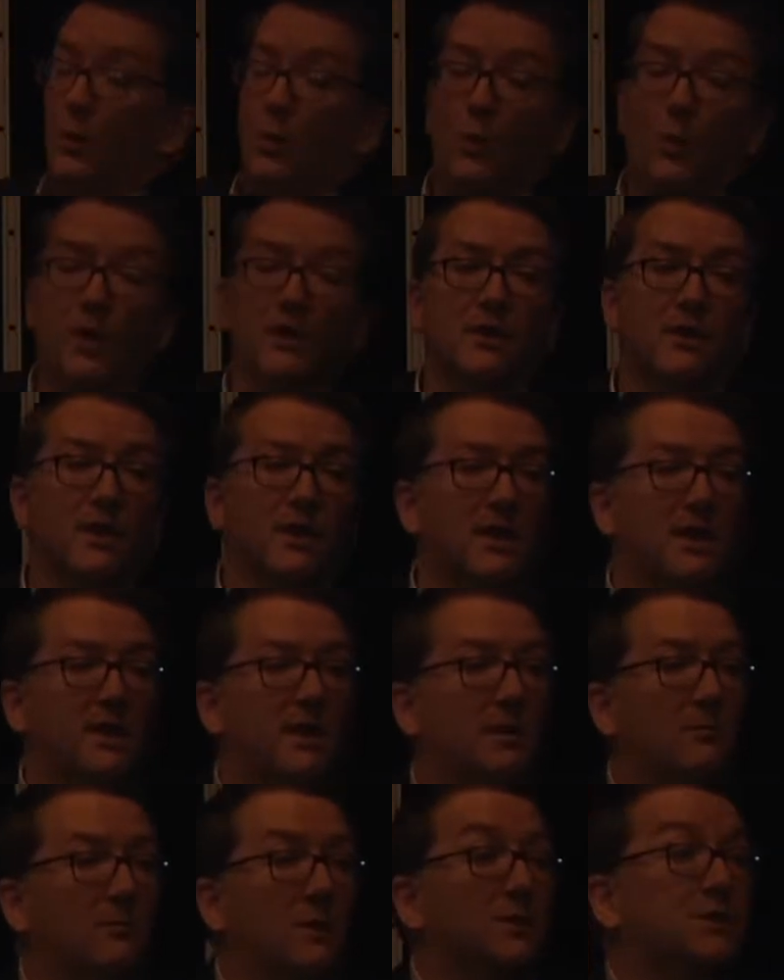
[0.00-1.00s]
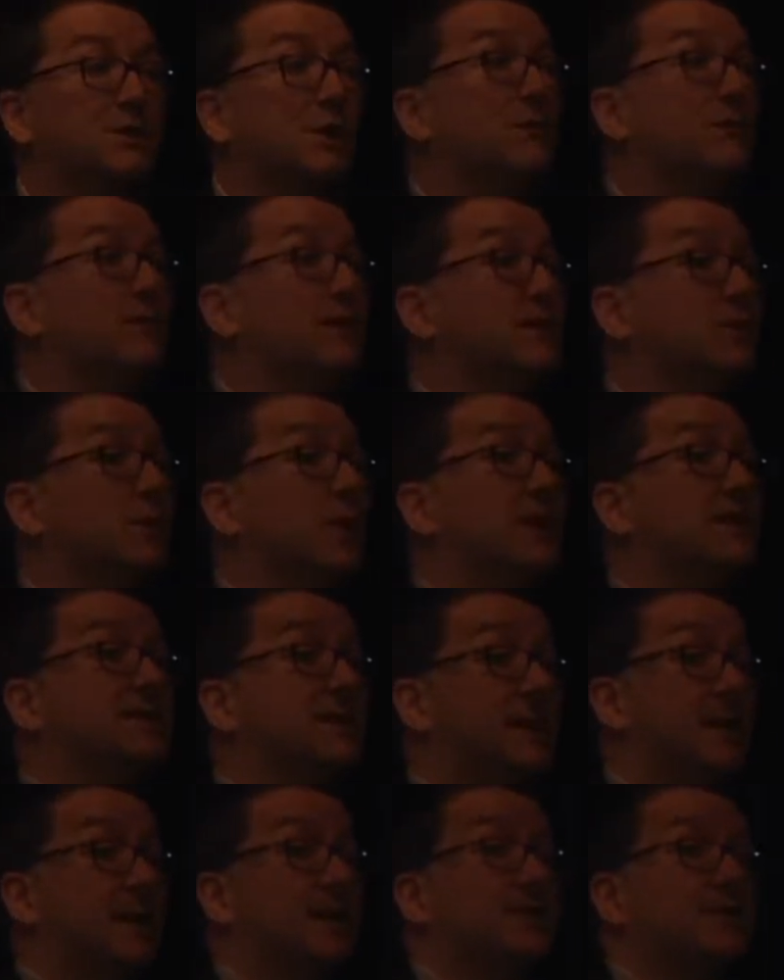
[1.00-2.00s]
one of the most obvious ways,
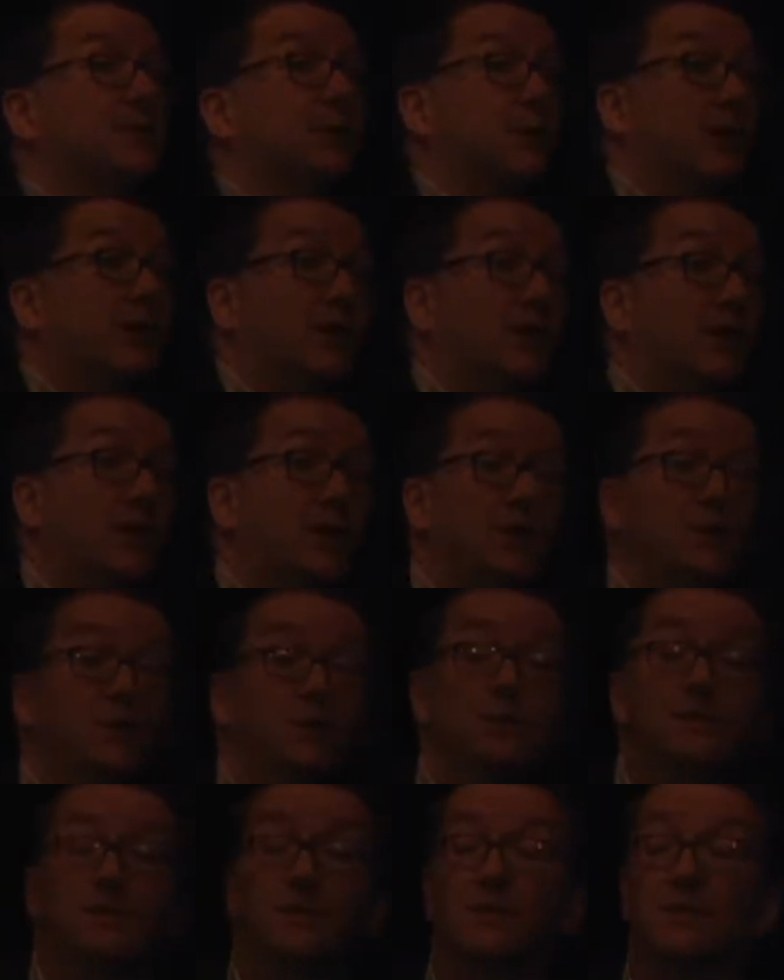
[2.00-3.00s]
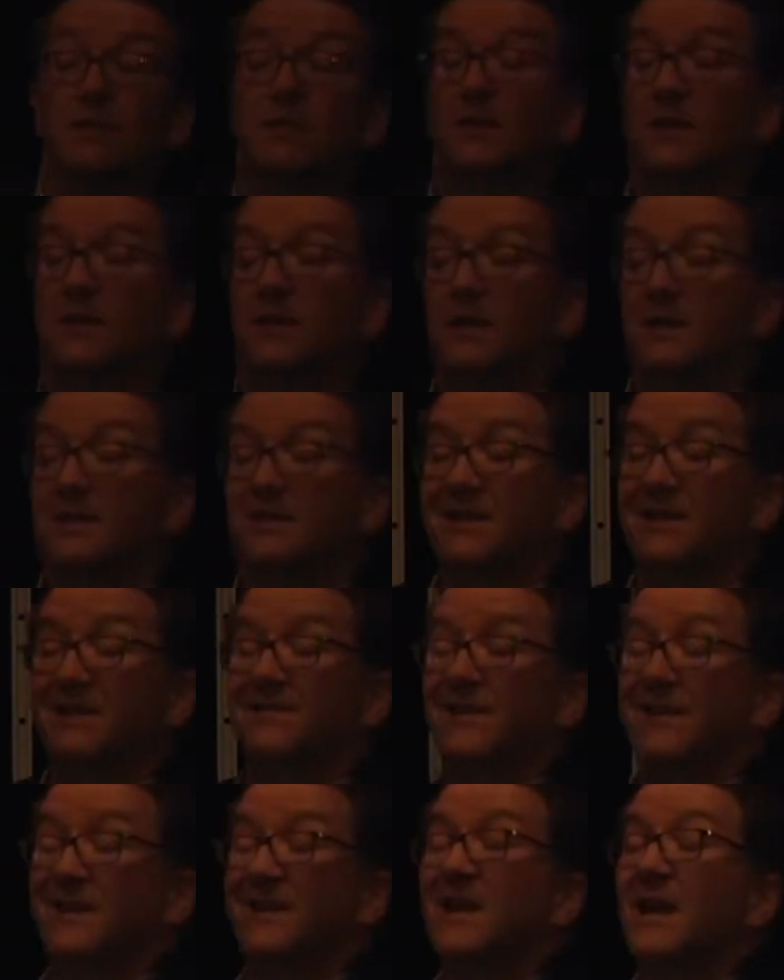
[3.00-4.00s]
I guess, that we could use
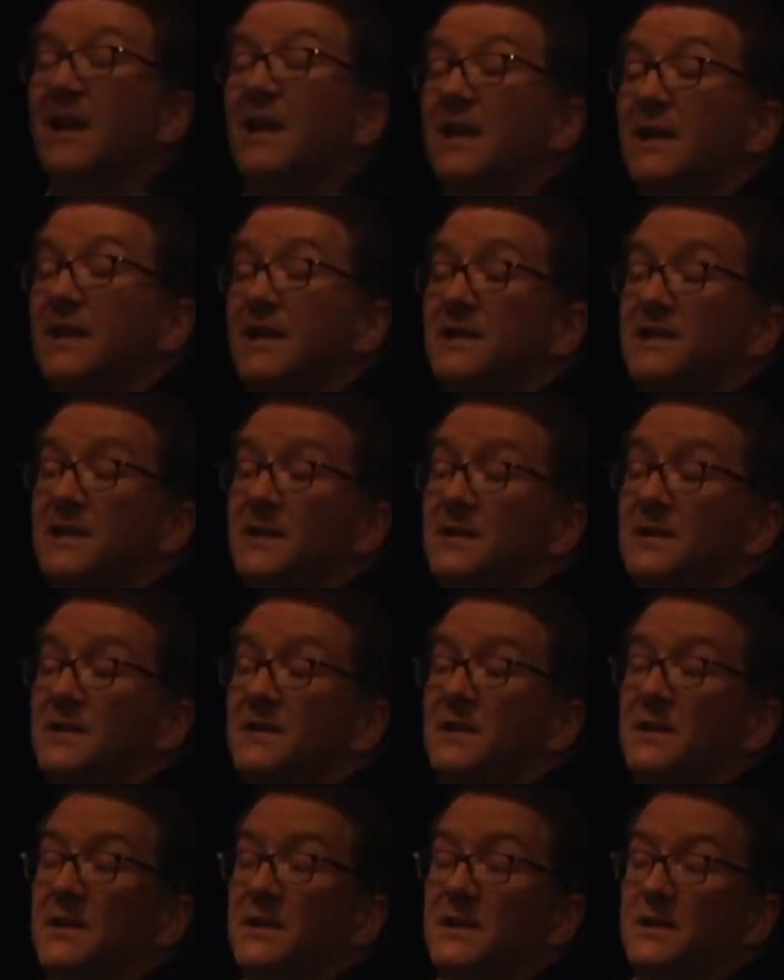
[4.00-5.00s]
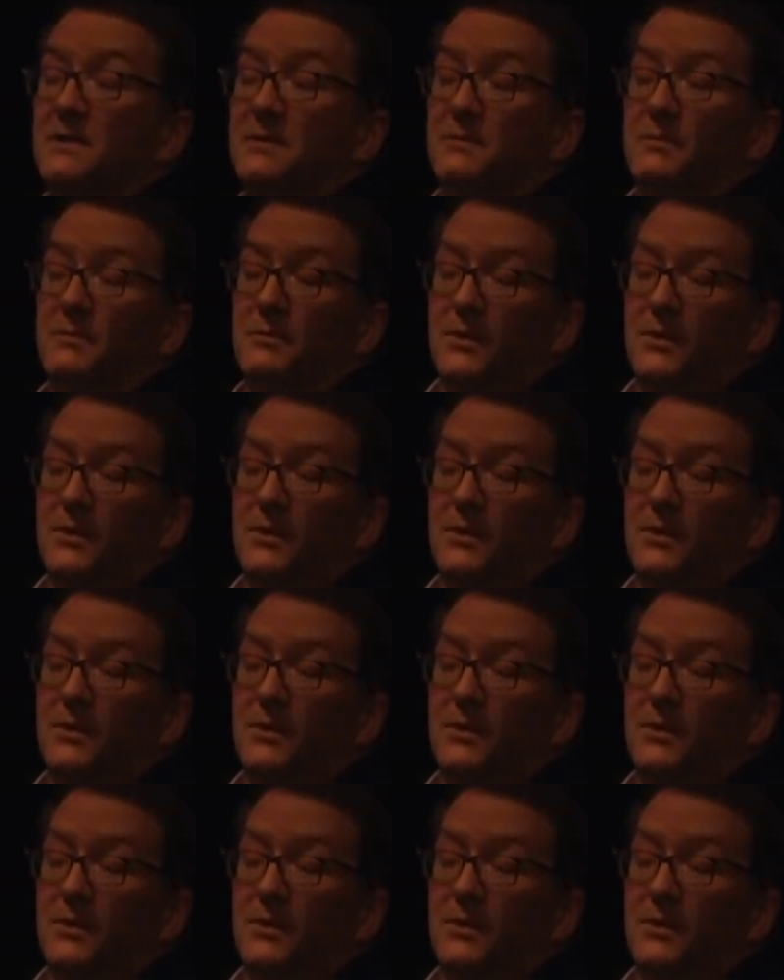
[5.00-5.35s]
TV is in